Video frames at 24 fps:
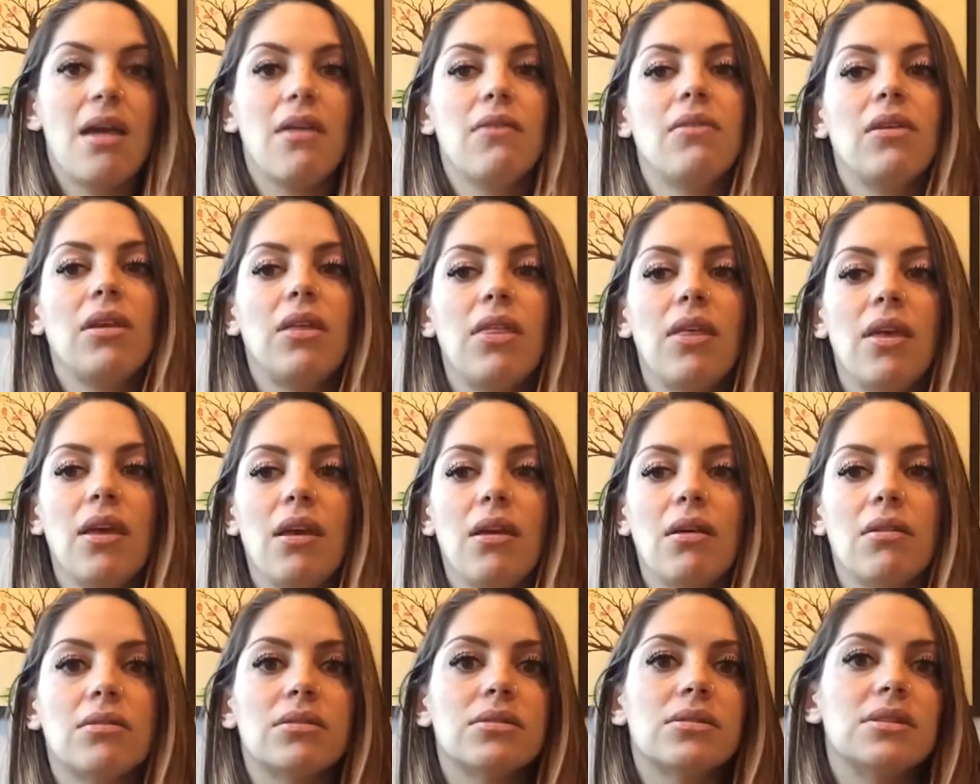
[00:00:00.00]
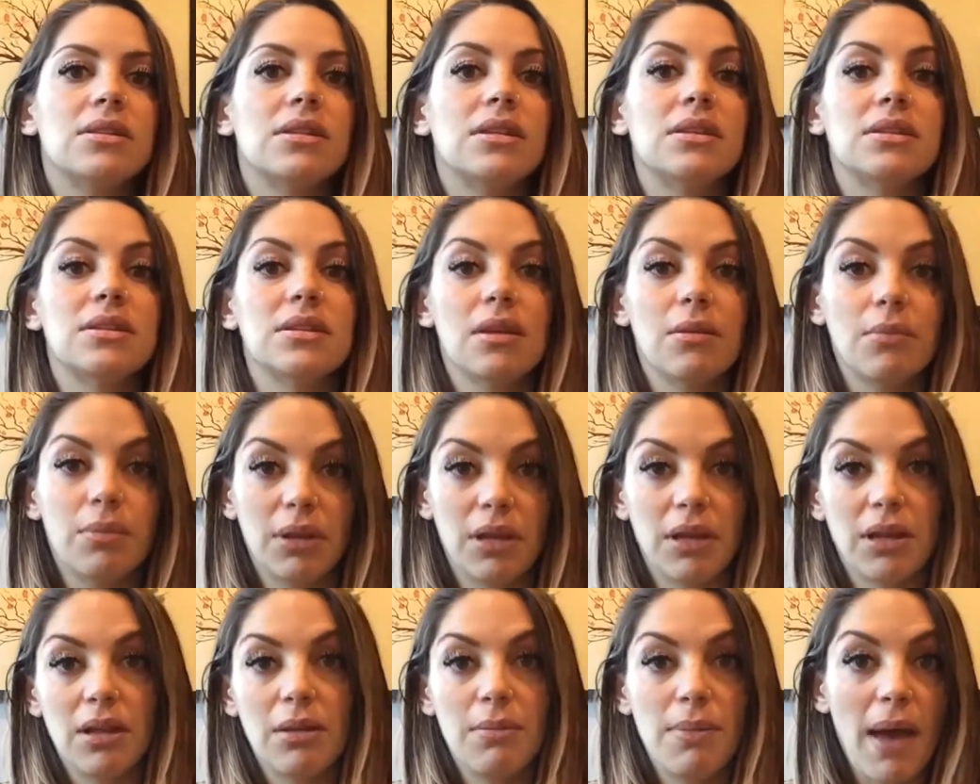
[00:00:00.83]
Everything else is
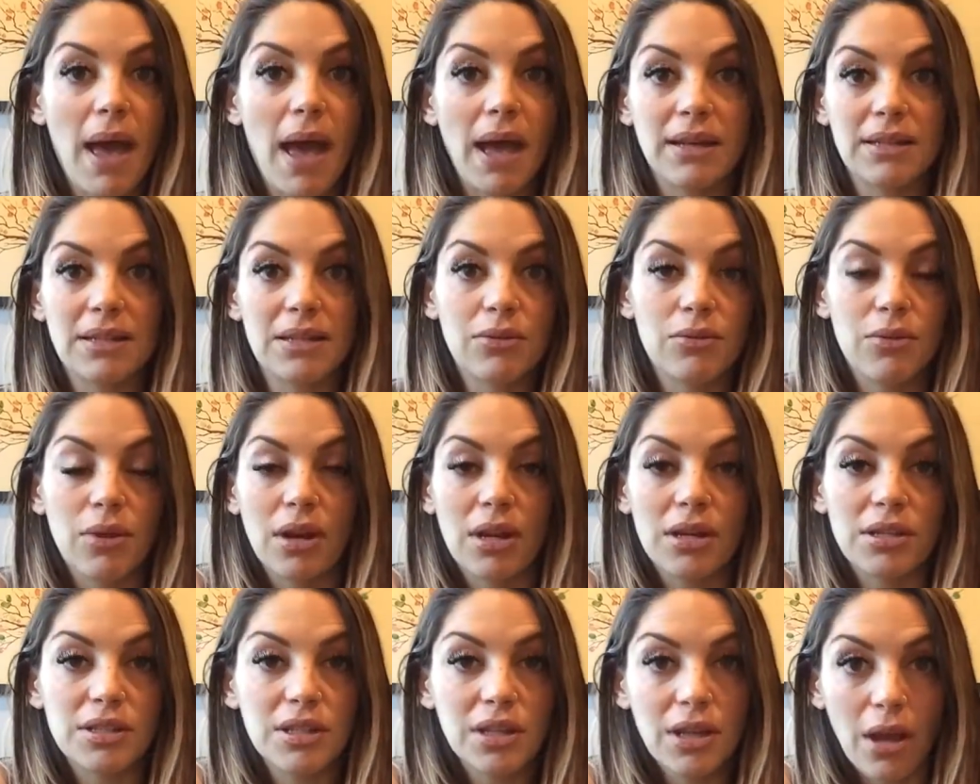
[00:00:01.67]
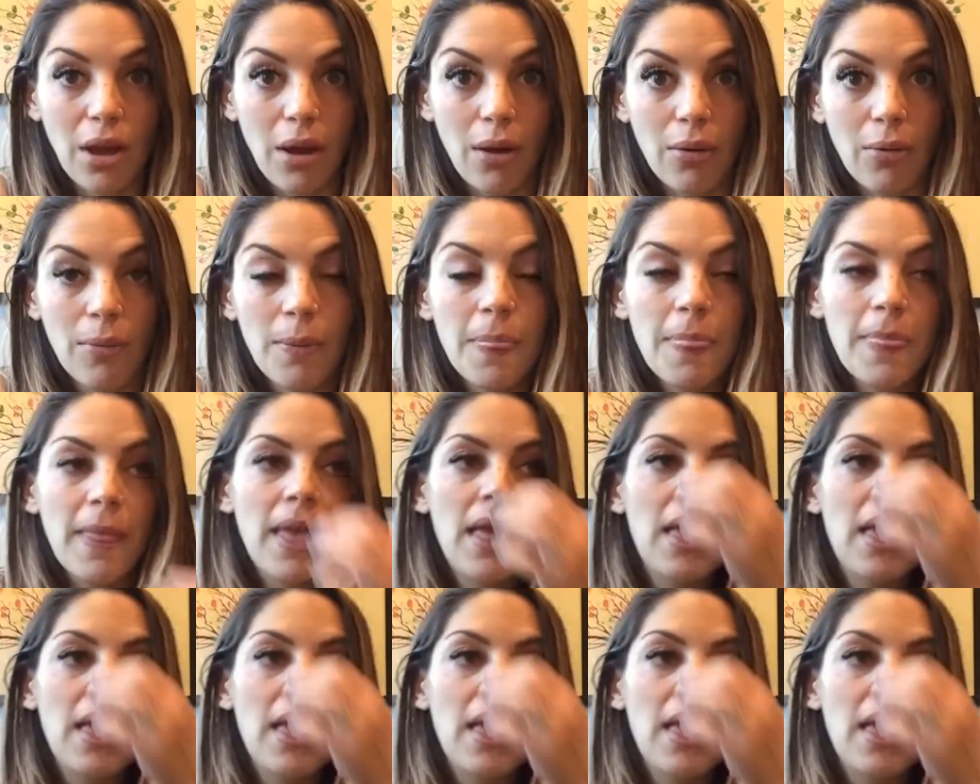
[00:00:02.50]
completely packed and ready to go.